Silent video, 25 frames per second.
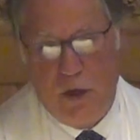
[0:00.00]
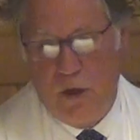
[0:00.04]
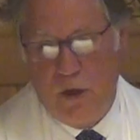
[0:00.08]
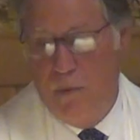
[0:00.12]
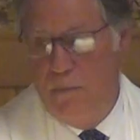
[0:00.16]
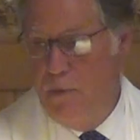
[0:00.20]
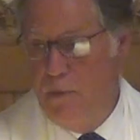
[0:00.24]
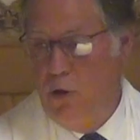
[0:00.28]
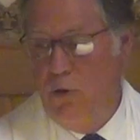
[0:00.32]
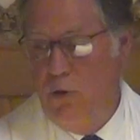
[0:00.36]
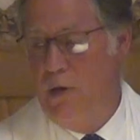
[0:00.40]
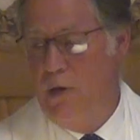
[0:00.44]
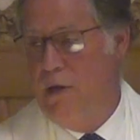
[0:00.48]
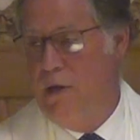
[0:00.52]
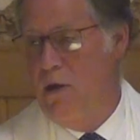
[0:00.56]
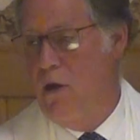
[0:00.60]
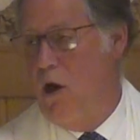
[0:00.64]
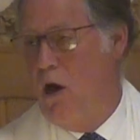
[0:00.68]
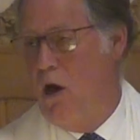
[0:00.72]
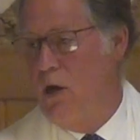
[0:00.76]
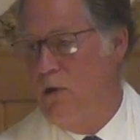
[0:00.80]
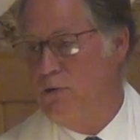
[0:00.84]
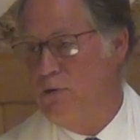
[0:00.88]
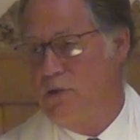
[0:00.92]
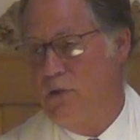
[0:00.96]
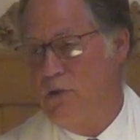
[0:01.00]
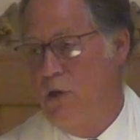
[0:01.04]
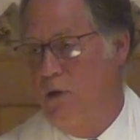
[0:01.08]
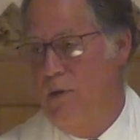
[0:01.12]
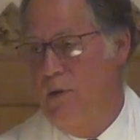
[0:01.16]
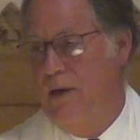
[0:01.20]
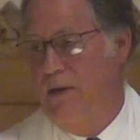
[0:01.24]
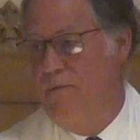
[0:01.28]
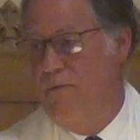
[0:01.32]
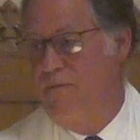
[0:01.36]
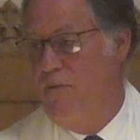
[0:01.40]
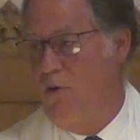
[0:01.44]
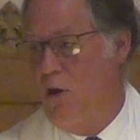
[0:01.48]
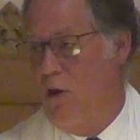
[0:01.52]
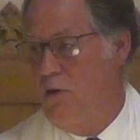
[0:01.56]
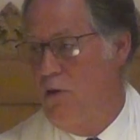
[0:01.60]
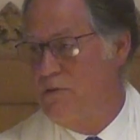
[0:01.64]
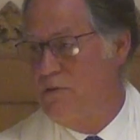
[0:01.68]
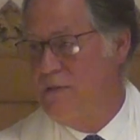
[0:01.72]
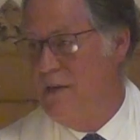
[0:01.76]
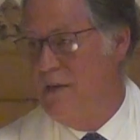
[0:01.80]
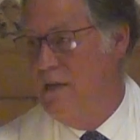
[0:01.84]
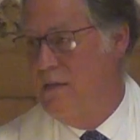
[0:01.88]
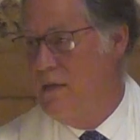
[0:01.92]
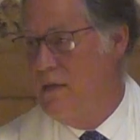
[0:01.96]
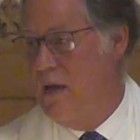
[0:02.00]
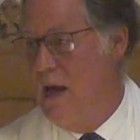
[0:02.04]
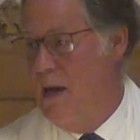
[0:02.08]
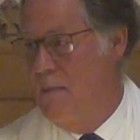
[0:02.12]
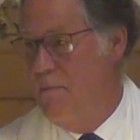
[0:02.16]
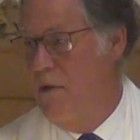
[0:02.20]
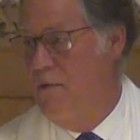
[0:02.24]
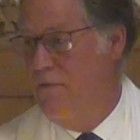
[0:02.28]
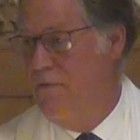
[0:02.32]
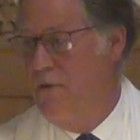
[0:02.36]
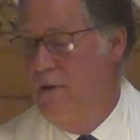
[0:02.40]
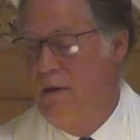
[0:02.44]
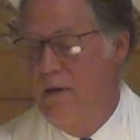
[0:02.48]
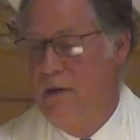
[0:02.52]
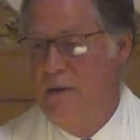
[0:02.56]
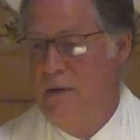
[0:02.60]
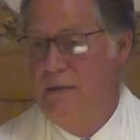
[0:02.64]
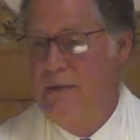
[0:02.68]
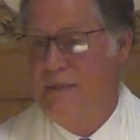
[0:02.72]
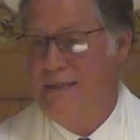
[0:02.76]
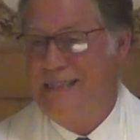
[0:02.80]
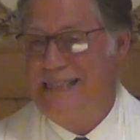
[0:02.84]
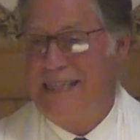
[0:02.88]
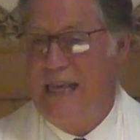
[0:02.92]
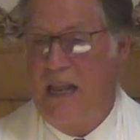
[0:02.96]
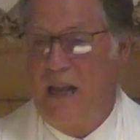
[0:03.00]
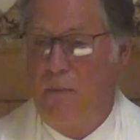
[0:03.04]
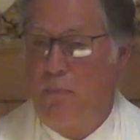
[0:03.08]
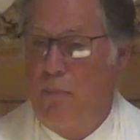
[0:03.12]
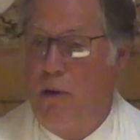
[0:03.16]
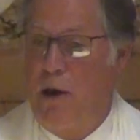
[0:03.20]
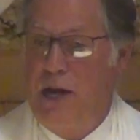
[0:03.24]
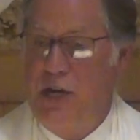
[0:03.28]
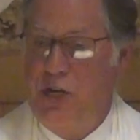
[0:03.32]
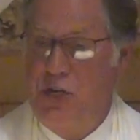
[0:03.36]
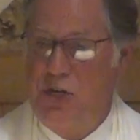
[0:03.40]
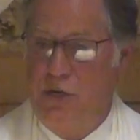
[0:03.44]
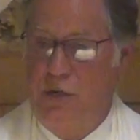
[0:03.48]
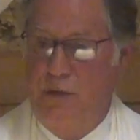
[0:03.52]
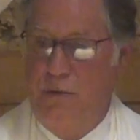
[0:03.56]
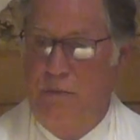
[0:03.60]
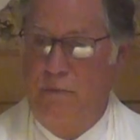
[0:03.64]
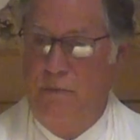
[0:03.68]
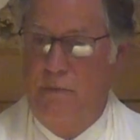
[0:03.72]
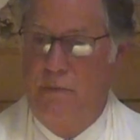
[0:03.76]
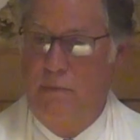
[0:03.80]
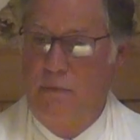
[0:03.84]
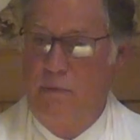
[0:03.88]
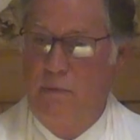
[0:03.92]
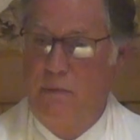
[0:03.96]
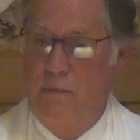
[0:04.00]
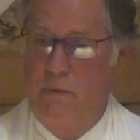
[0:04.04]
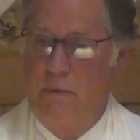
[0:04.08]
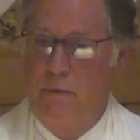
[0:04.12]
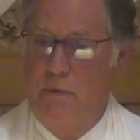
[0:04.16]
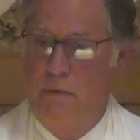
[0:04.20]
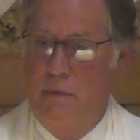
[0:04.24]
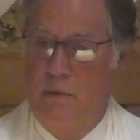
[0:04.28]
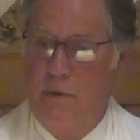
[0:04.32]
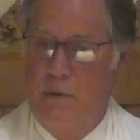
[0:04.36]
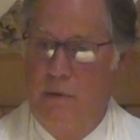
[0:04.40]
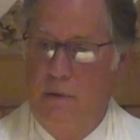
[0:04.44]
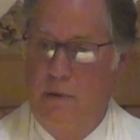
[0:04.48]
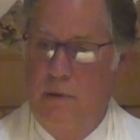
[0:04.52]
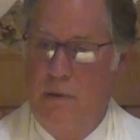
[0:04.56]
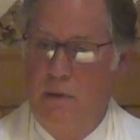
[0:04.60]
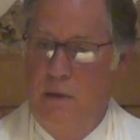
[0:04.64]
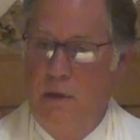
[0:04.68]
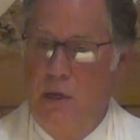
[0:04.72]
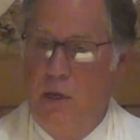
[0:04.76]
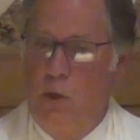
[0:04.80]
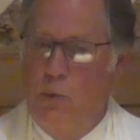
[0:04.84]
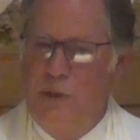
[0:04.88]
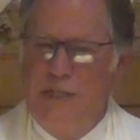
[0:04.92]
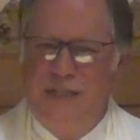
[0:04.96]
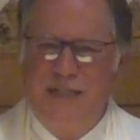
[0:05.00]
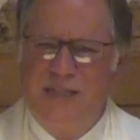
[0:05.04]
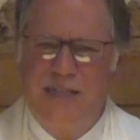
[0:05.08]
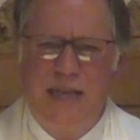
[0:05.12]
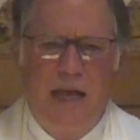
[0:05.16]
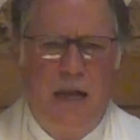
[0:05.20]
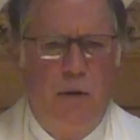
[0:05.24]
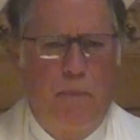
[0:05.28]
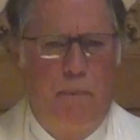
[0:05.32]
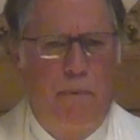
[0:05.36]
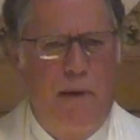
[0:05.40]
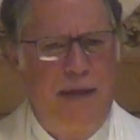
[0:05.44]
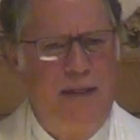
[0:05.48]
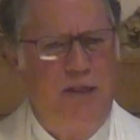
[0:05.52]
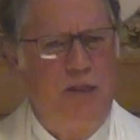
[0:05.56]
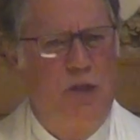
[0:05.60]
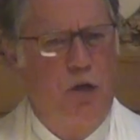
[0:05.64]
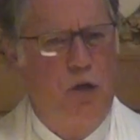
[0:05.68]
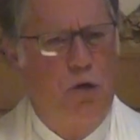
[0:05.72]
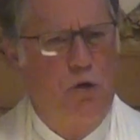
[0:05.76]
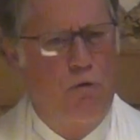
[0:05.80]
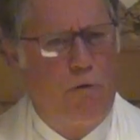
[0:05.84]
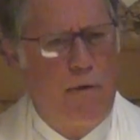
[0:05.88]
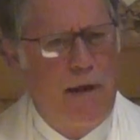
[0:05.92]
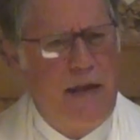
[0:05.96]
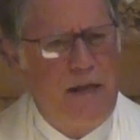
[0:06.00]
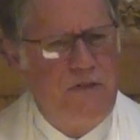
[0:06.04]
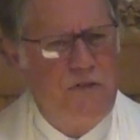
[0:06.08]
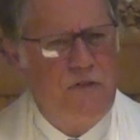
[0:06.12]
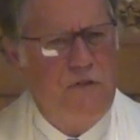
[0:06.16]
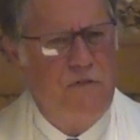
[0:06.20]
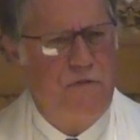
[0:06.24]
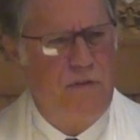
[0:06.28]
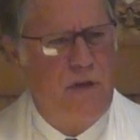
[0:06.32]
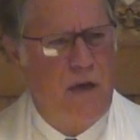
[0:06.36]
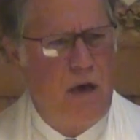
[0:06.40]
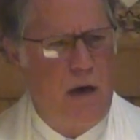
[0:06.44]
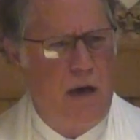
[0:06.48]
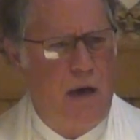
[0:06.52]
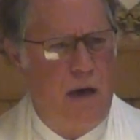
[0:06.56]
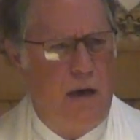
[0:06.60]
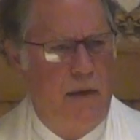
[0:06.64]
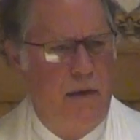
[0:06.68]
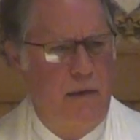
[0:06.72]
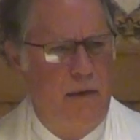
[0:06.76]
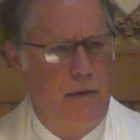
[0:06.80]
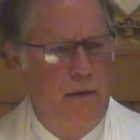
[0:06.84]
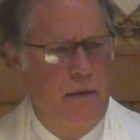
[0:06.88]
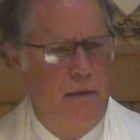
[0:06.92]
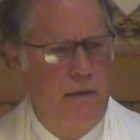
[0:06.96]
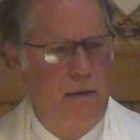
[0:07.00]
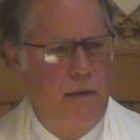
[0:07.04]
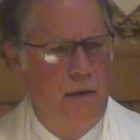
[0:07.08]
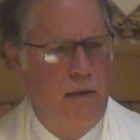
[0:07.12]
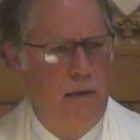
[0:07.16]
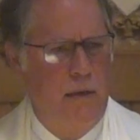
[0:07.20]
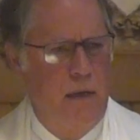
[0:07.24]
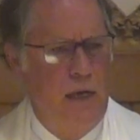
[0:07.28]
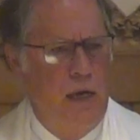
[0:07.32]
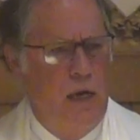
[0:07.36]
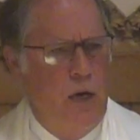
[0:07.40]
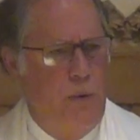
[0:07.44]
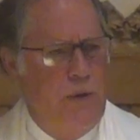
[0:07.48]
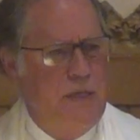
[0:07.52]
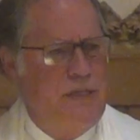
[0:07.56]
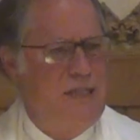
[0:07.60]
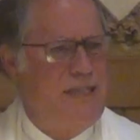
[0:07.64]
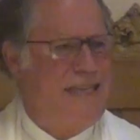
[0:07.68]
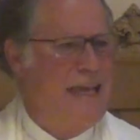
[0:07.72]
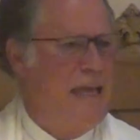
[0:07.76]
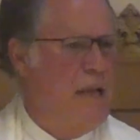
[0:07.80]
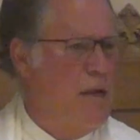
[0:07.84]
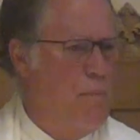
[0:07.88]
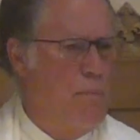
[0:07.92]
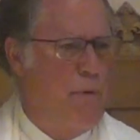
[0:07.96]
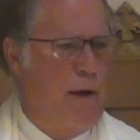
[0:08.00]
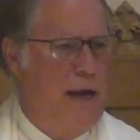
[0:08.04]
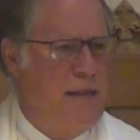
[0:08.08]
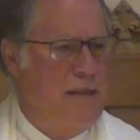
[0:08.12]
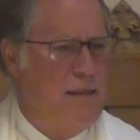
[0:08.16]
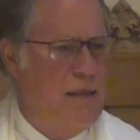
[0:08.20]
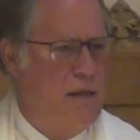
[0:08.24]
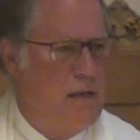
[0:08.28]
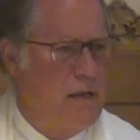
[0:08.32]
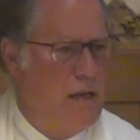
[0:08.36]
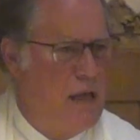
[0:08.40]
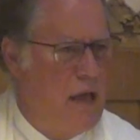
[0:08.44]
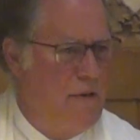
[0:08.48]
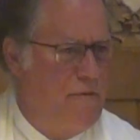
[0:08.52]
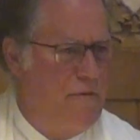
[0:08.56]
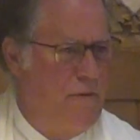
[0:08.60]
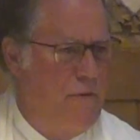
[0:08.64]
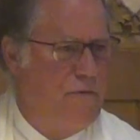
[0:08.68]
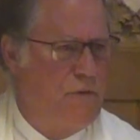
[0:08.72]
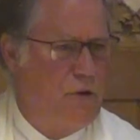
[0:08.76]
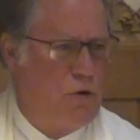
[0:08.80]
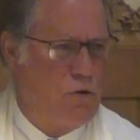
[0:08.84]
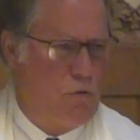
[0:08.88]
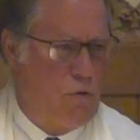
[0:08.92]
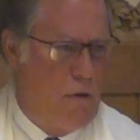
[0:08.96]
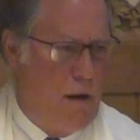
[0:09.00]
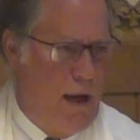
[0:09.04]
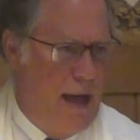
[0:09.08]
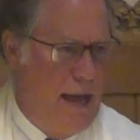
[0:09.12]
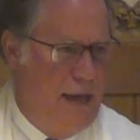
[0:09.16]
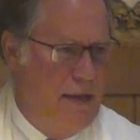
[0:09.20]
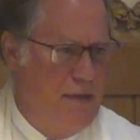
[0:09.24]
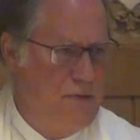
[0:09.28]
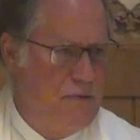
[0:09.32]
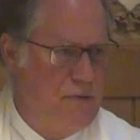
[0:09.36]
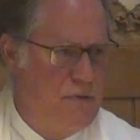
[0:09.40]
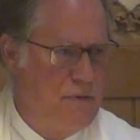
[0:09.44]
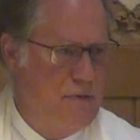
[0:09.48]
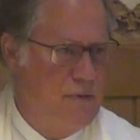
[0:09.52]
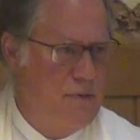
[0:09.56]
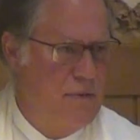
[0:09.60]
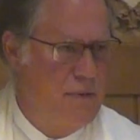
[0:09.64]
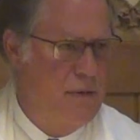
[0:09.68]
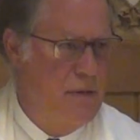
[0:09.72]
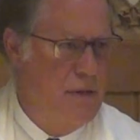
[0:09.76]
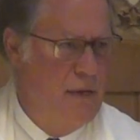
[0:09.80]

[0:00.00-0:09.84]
Communion also involves a time of celebration. We celebrate the grace of God. We celebrate the love of Christ,